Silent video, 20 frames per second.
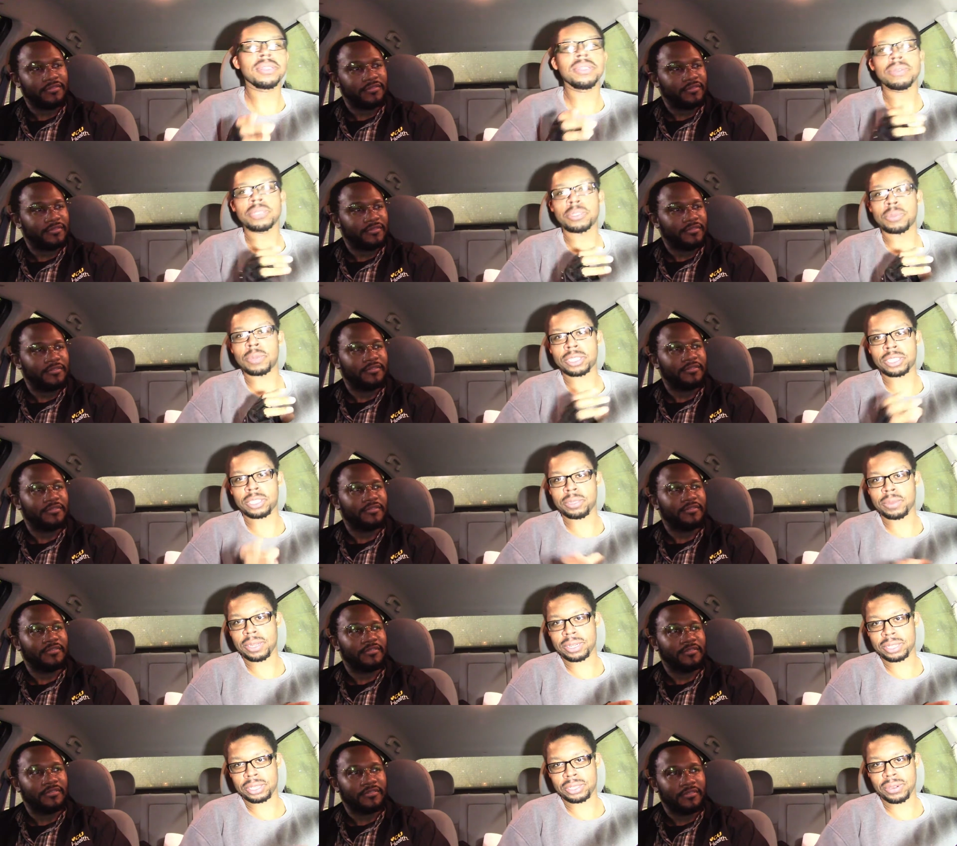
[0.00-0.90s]
Speaker 1: was bitching about
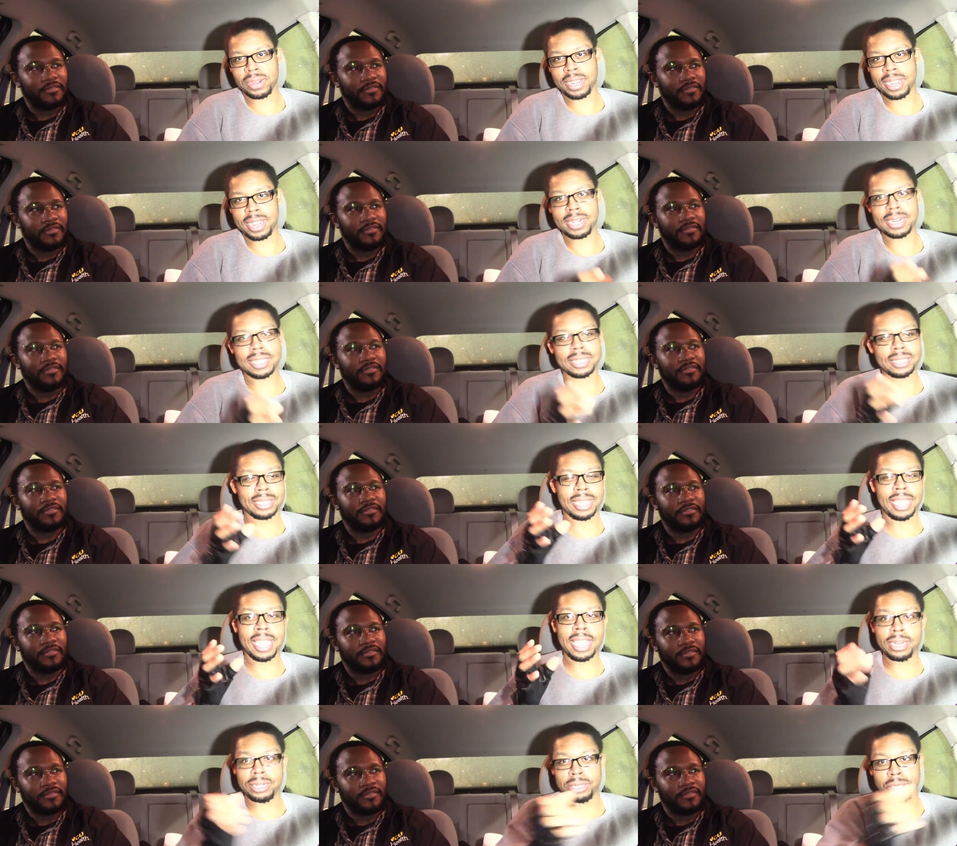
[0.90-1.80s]
a train that's
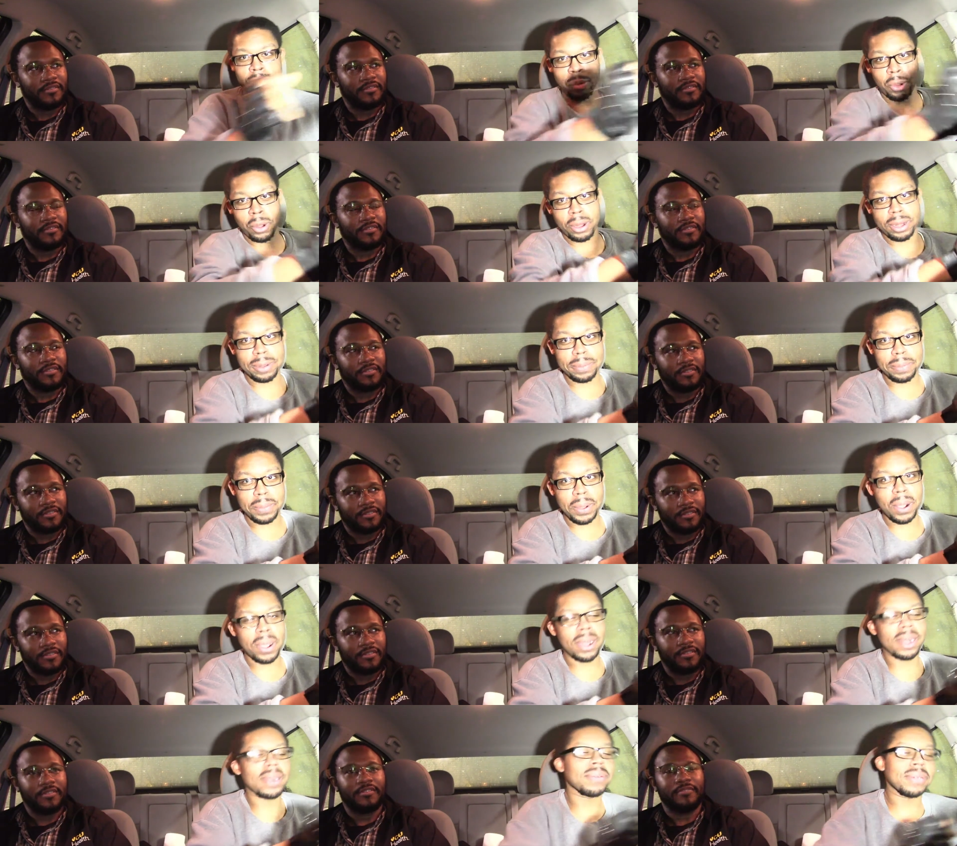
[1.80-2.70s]
heading toward the
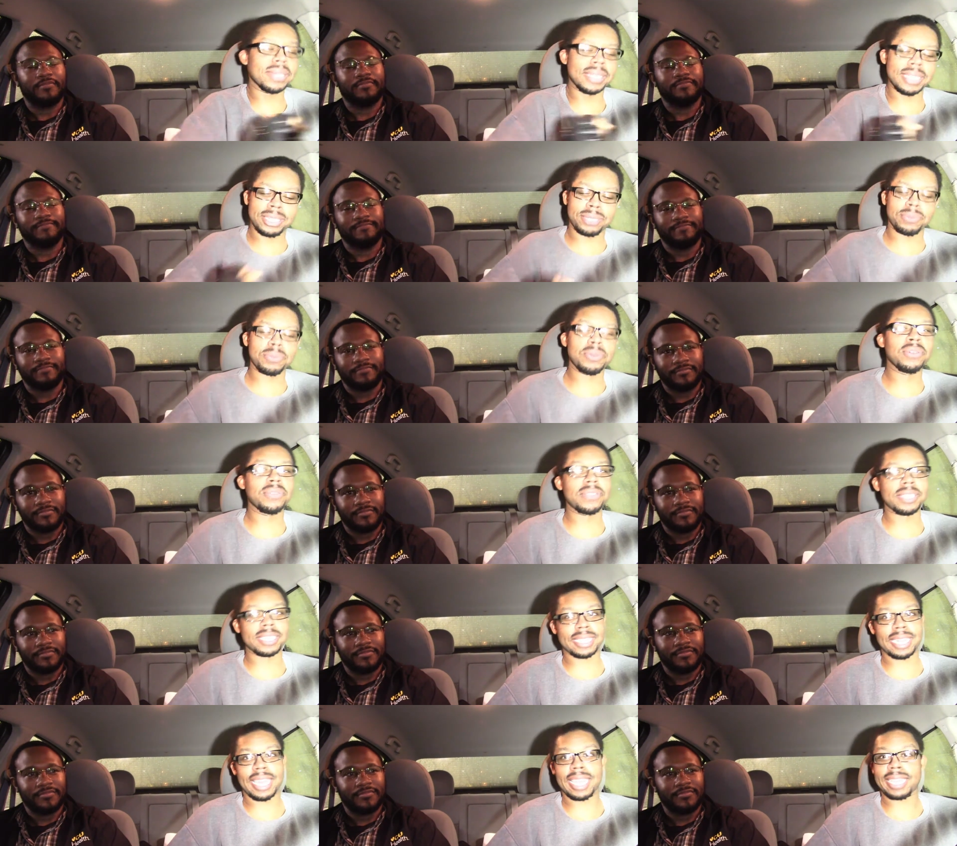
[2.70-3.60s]
border. Well, this movie is
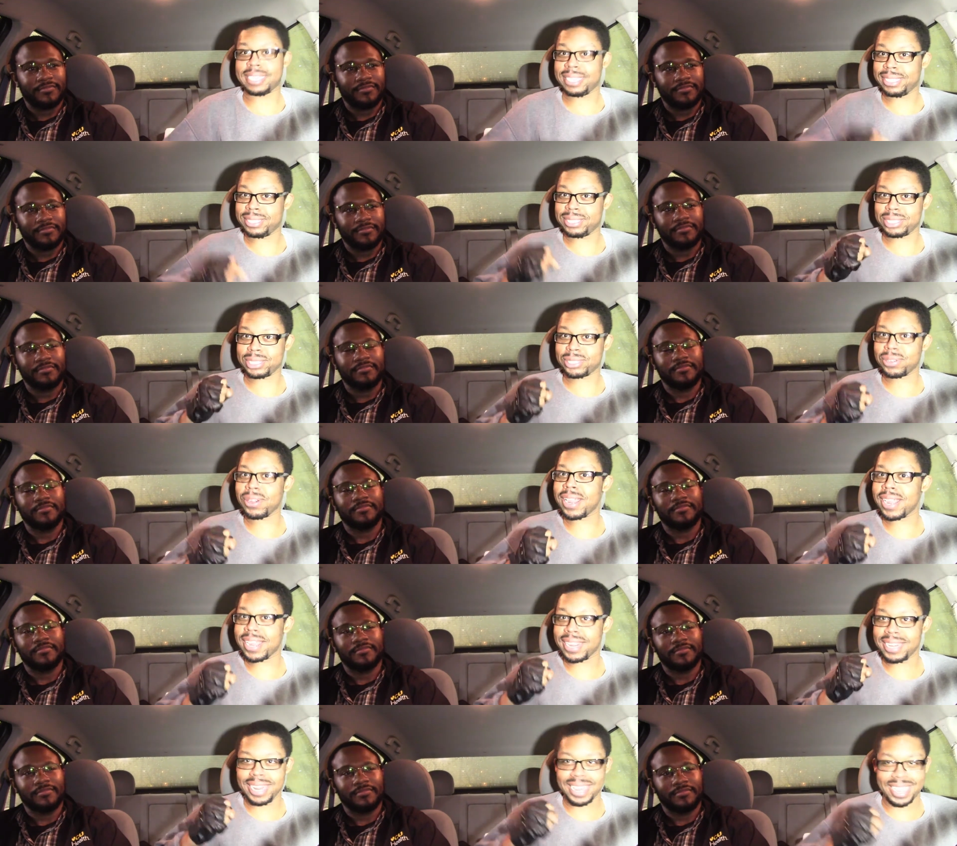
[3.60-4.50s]
like there's a
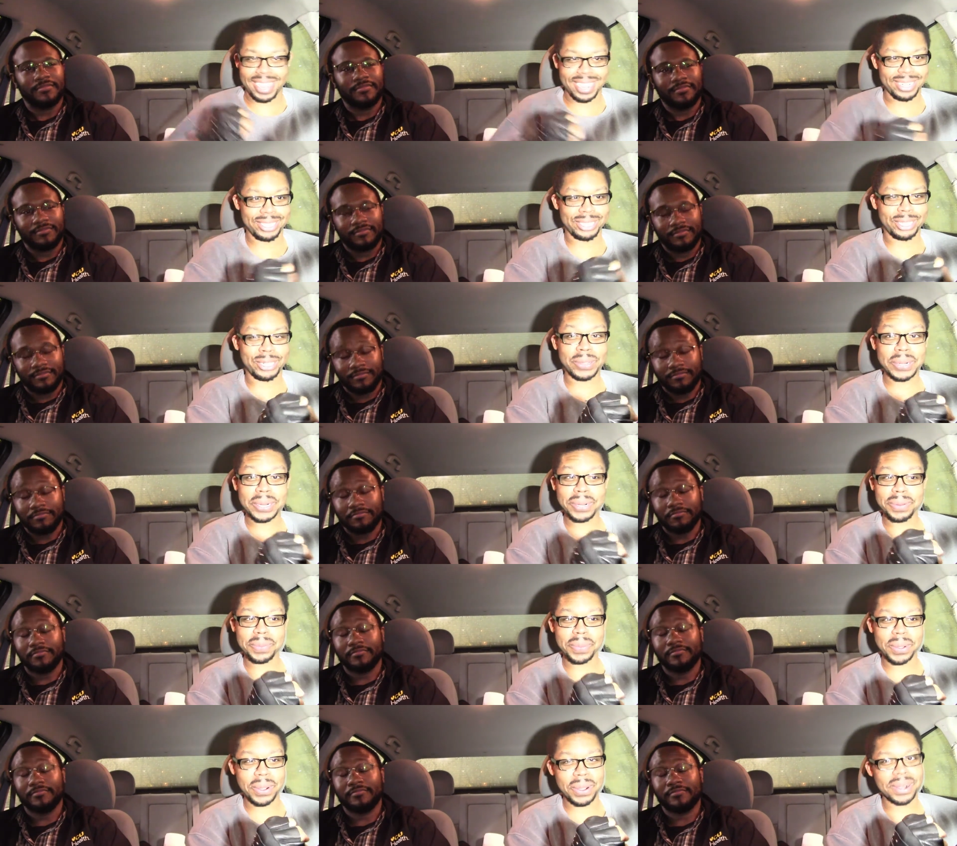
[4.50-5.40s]
train heading toward the mm-hmm.
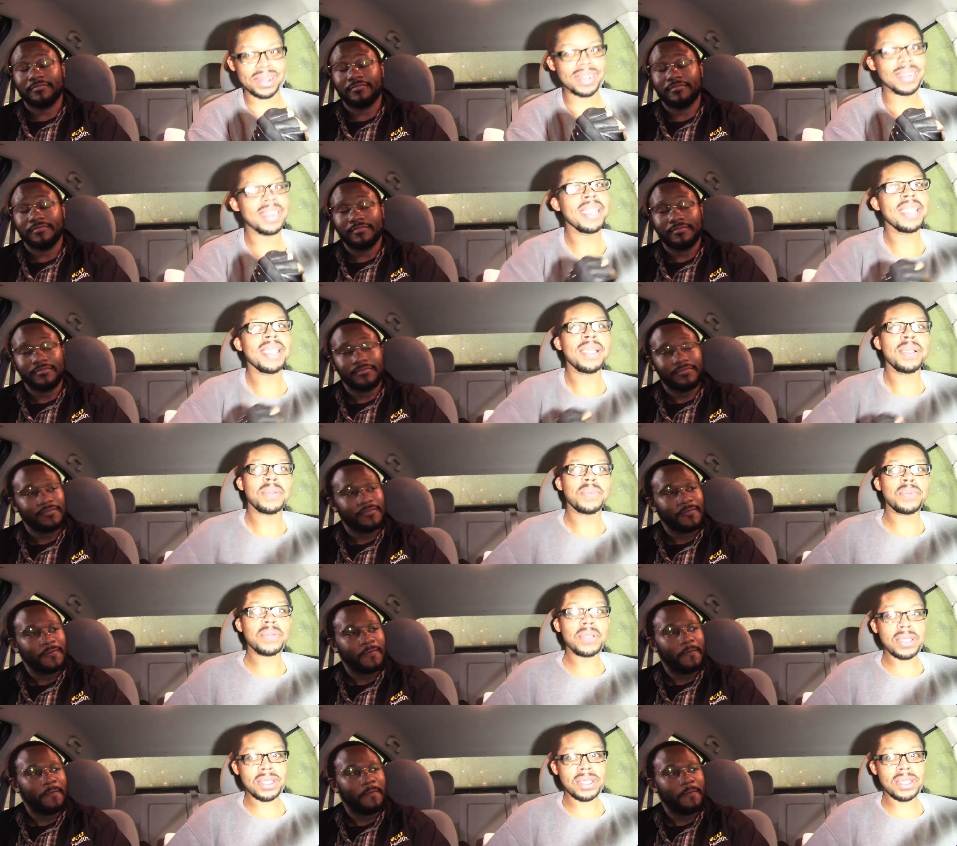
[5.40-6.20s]
border. Woo!